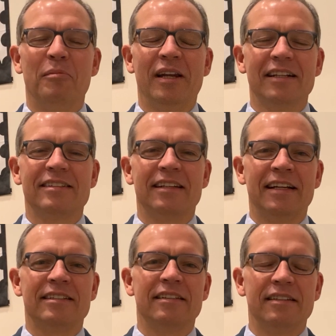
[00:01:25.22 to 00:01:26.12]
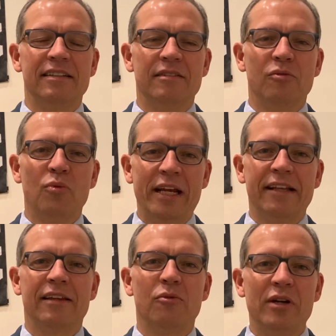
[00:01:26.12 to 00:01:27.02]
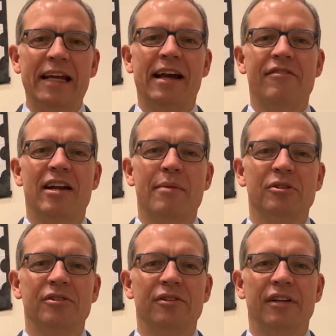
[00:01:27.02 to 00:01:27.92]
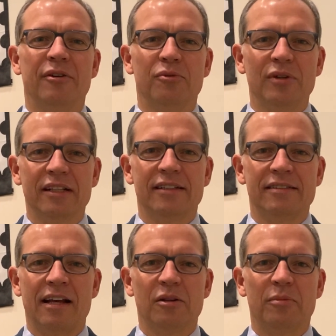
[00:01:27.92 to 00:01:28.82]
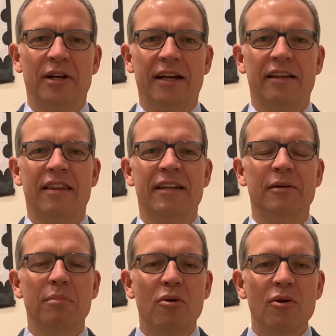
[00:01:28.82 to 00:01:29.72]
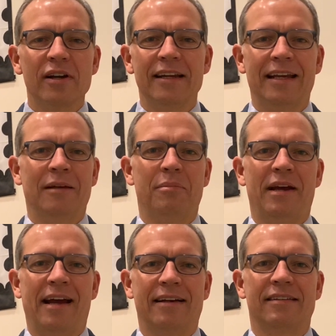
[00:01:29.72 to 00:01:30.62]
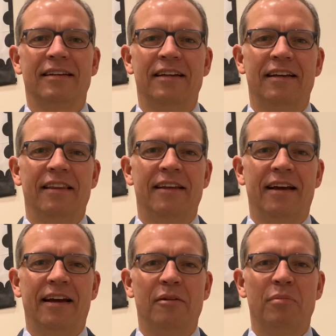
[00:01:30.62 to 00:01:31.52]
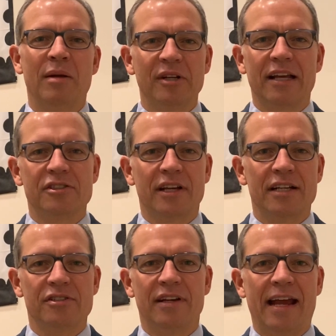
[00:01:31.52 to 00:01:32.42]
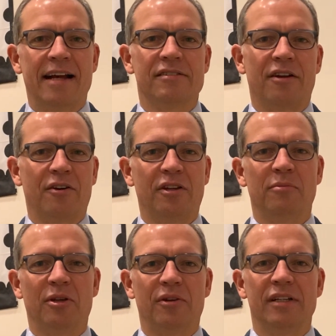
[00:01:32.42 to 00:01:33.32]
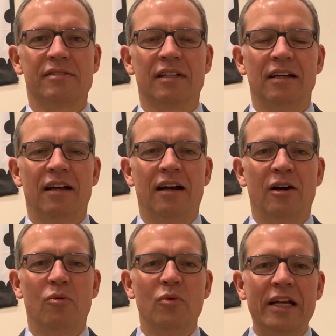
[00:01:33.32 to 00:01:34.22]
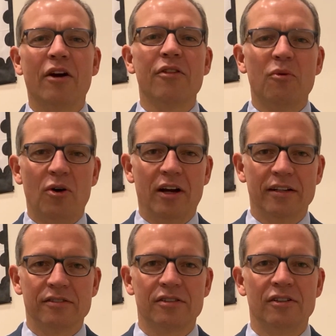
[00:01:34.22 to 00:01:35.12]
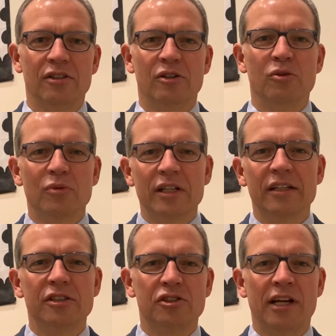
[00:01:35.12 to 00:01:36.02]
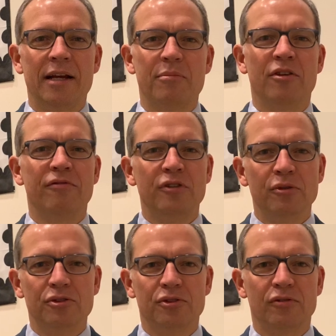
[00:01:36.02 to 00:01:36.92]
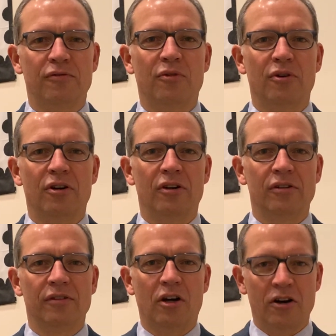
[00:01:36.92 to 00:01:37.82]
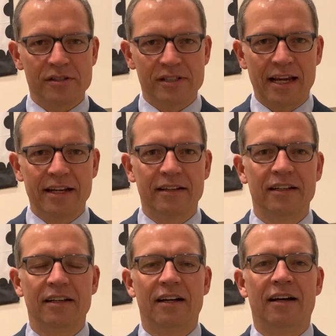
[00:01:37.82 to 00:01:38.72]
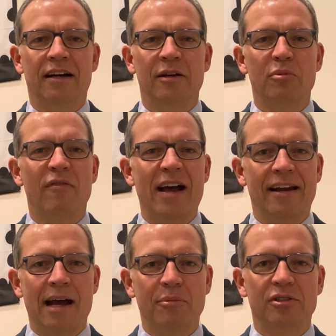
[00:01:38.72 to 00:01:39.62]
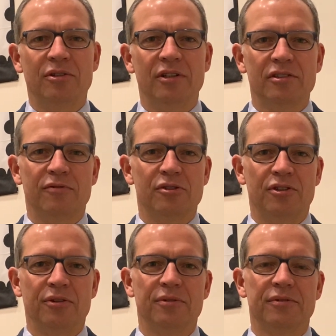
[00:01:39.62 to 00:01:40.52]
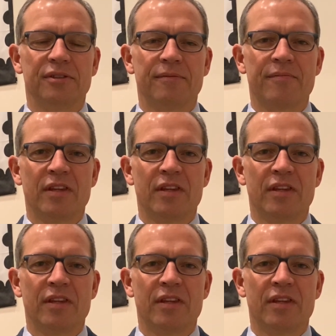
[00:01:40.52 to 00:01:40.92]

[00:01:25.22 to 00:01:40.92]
But it's a week that we have an opportunity to really celebrate the important impact that public education has on our communities. We are the ones who really shape the future for our state, provide opportunities for students.